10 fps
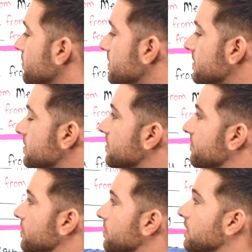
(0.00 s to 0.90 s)
this is the
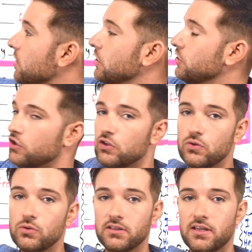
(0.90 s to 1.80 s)
verb
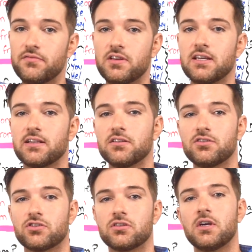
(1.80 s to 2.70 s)
to live in
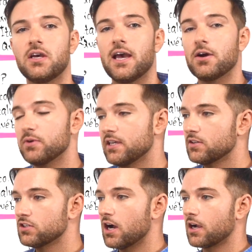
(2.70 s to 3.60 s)
English, and we
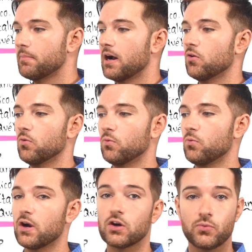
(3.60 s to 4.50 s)
can talk about
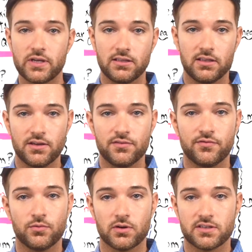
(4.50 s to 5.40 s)
where we live.
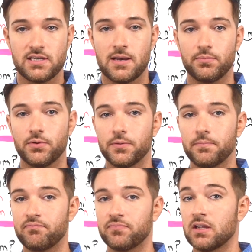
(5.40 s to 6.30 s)
For example,
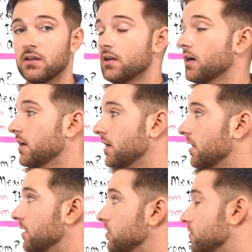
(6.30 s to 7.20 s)
you